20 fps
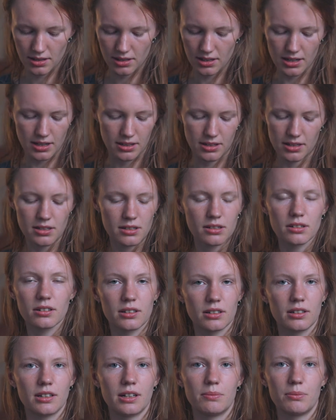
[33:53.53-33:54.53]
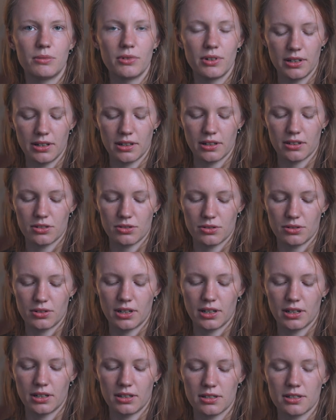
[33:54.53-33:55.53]
yeah, this cotton, I'm really
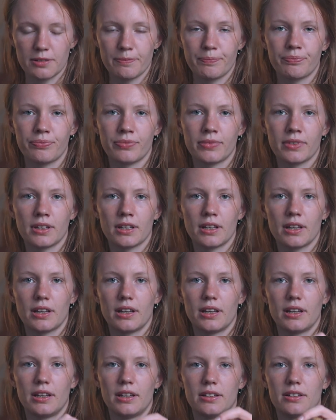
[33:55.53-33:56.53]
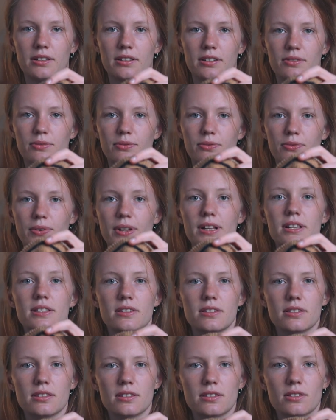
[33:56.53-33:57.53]
enjoying it. It
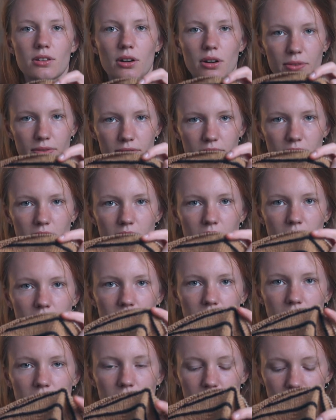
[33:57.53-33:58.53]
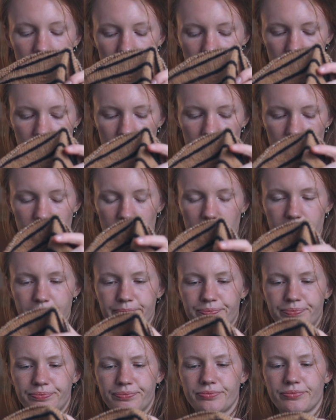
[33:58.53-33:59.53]
feels softer than the viscose,
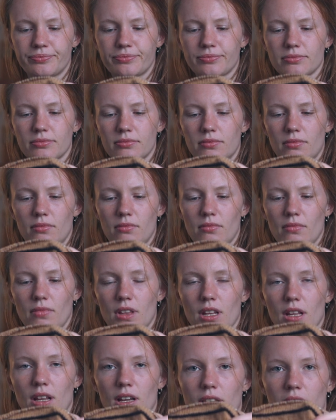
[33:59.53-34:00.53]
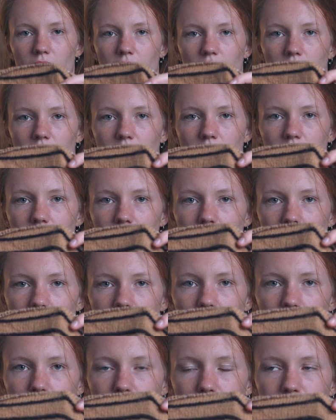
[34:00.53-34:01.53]

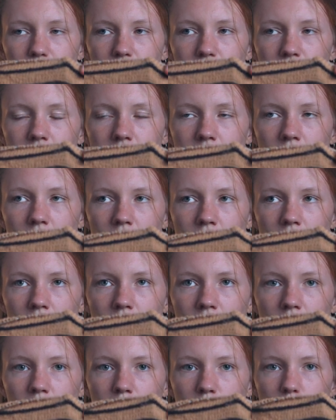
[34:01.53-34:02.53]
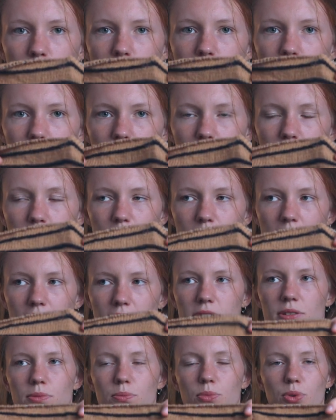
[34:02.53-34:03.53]
and
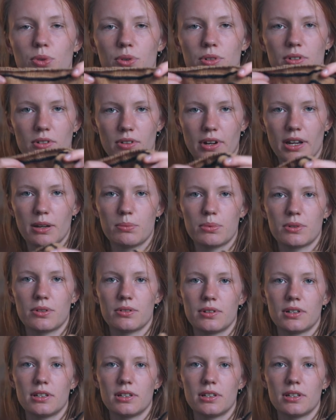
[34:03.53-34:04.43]
has more drape to